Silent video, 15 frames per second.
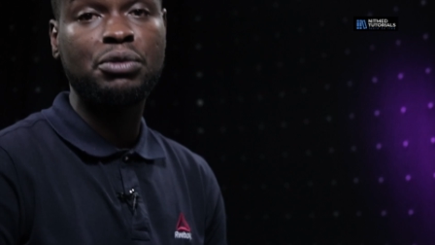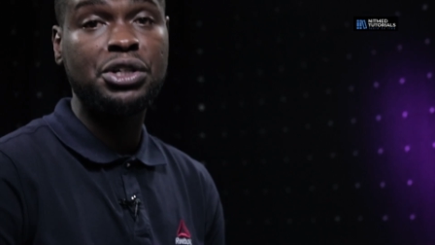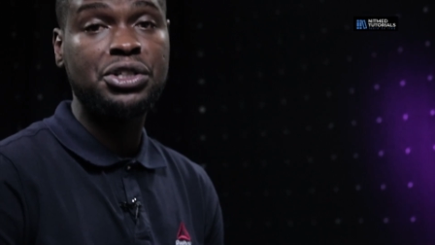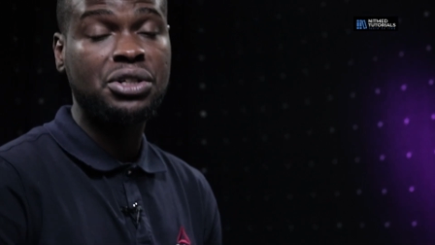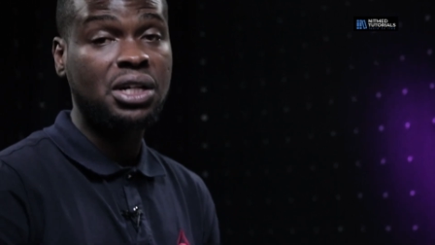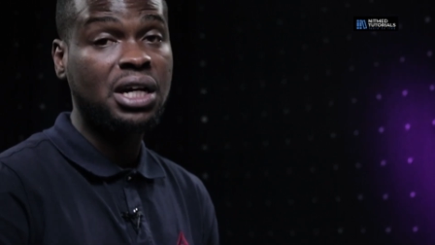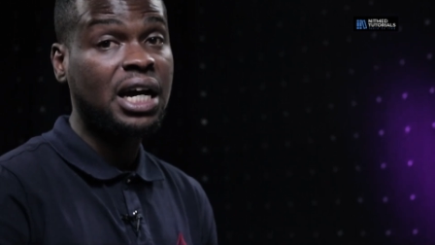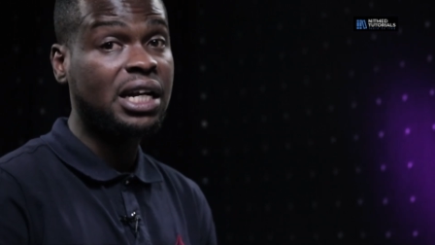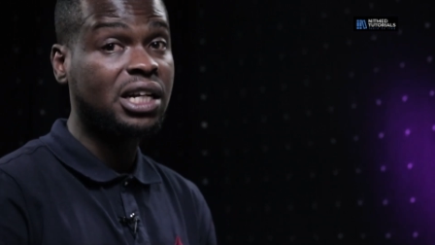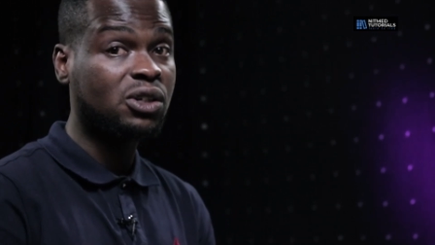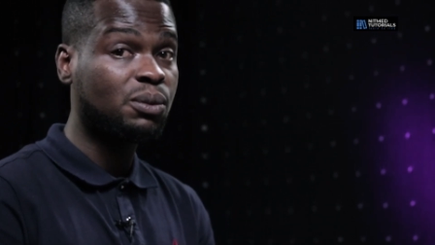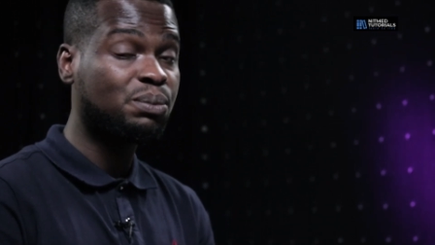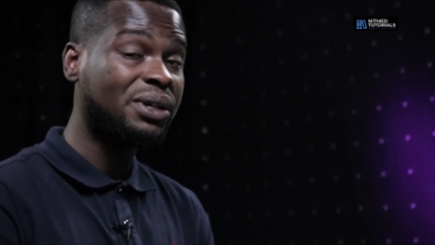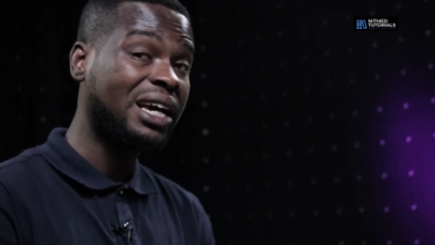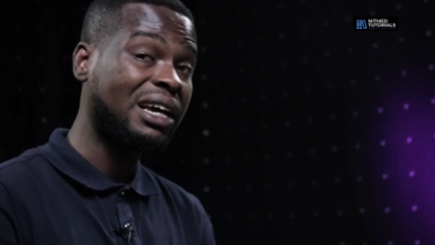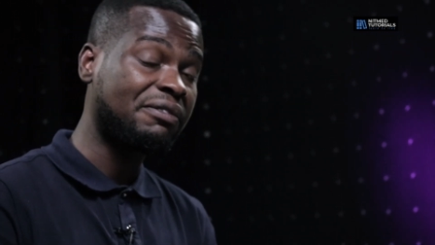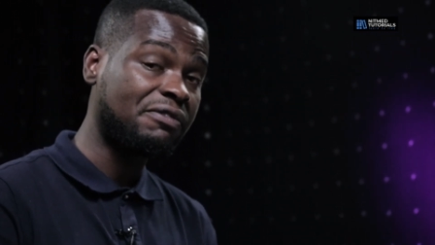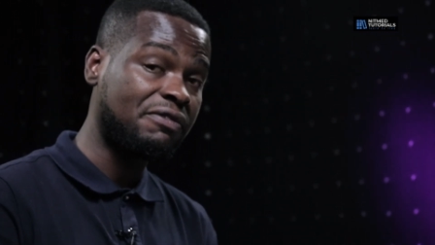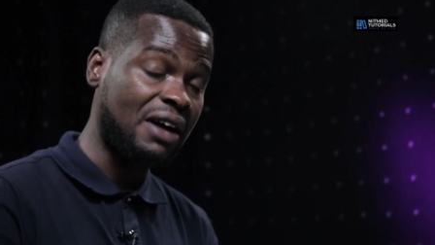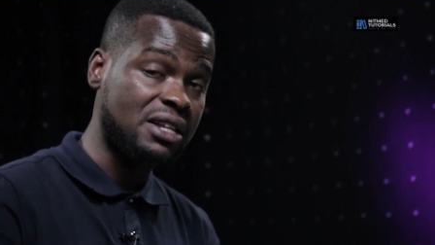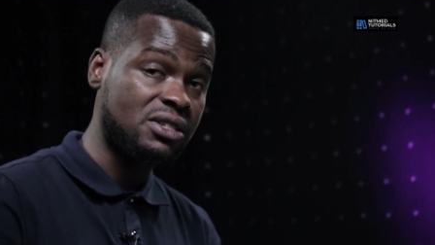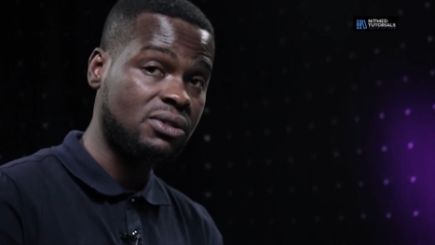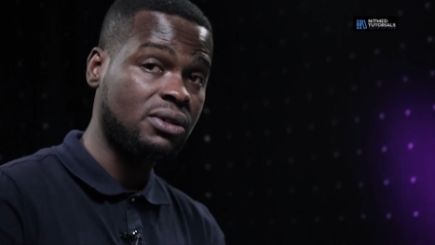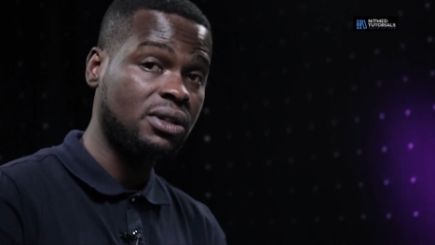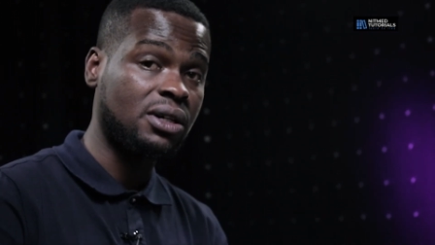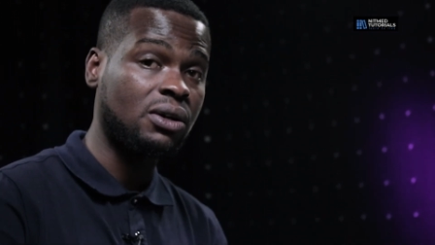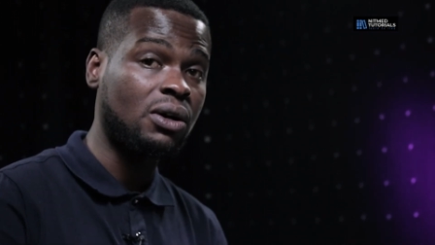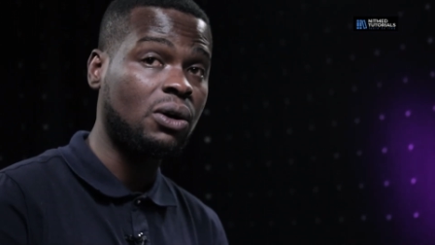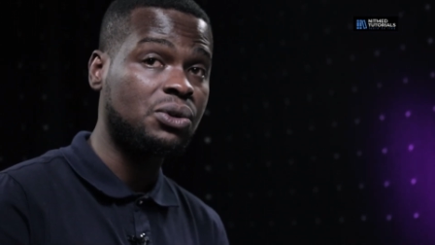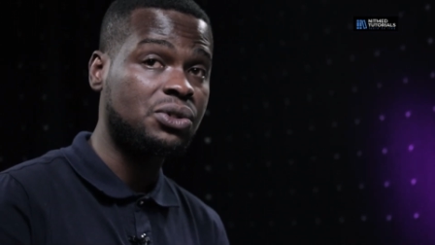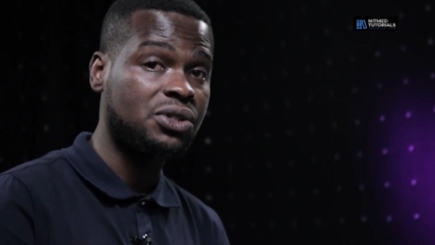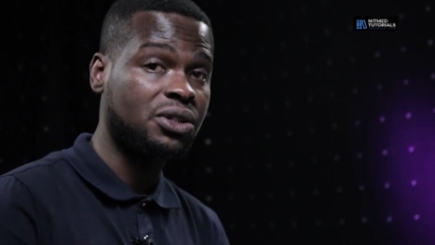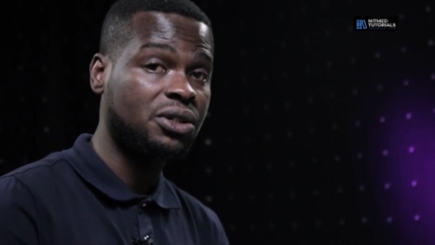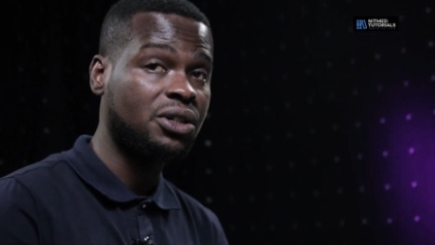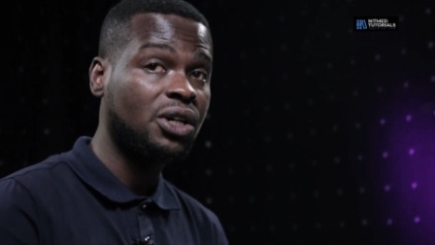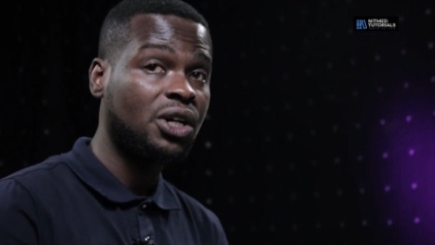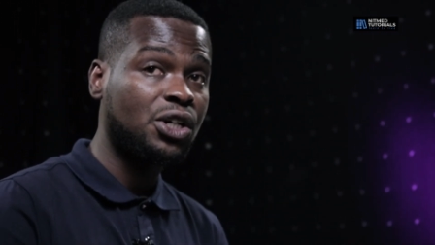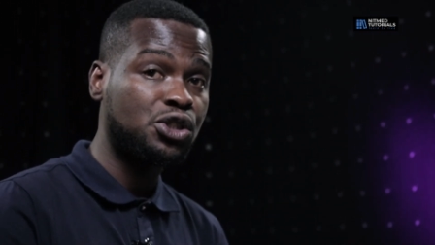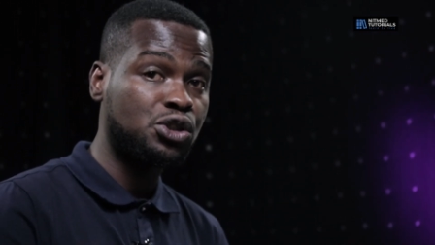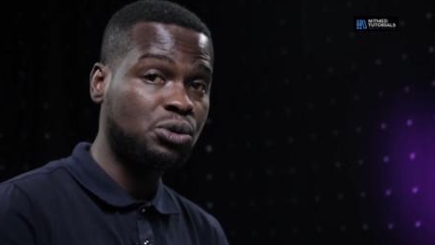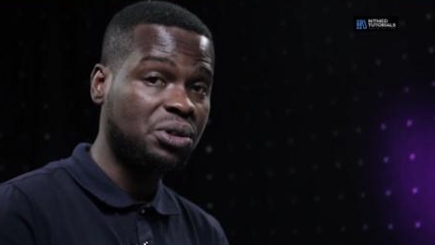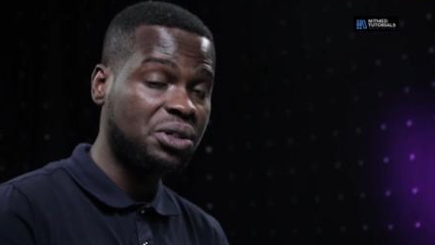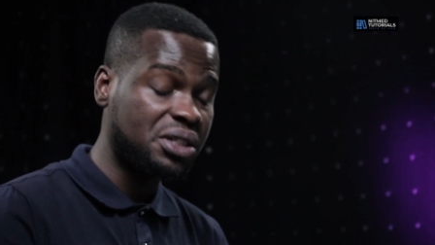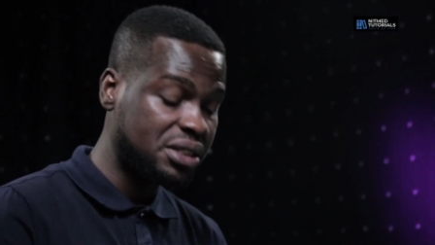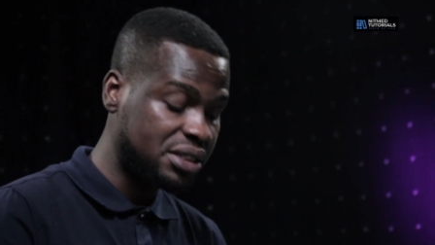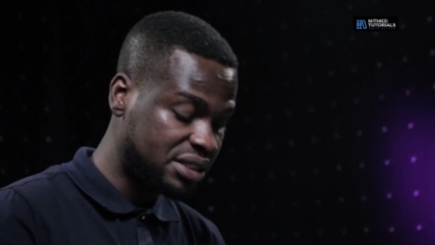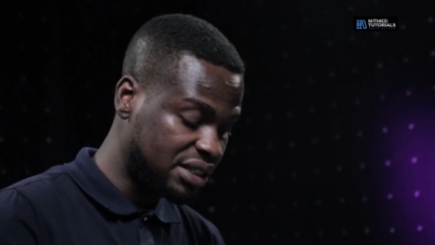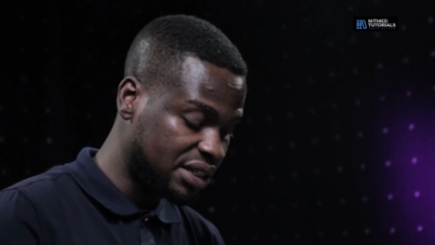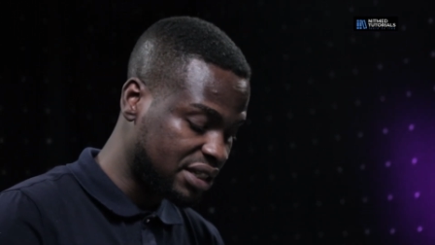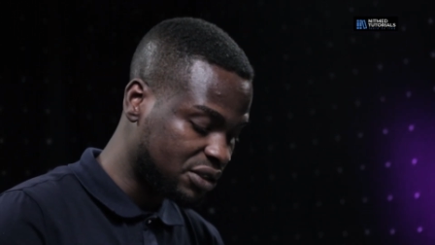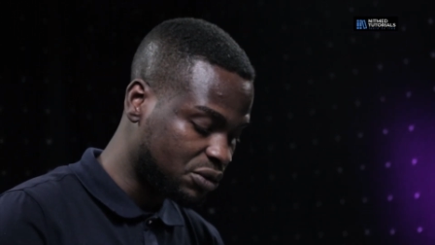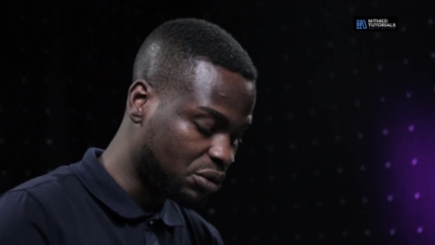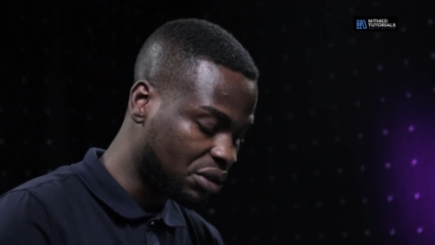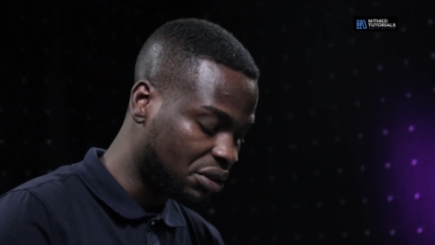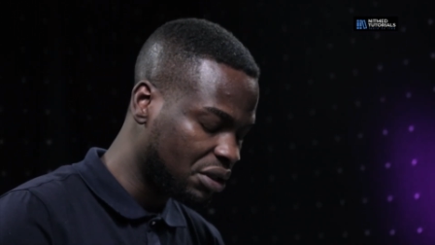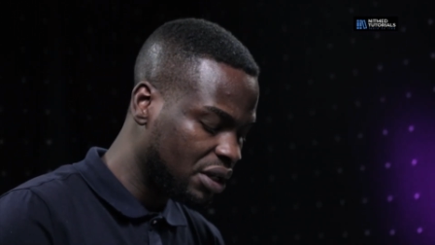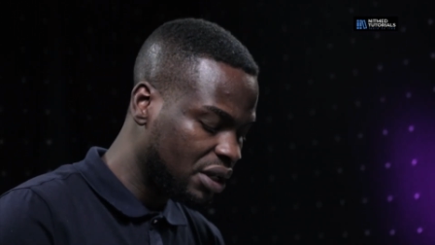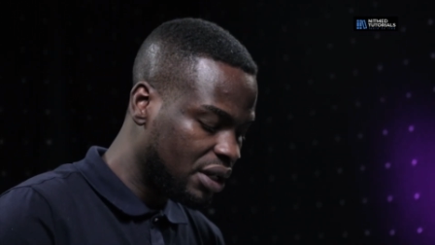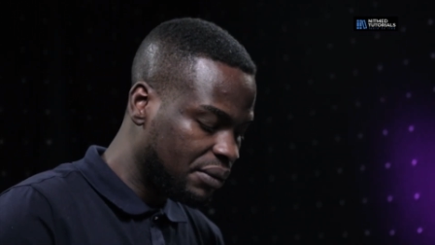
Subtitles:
region, and it could be a vascular ulcer you are dealing with.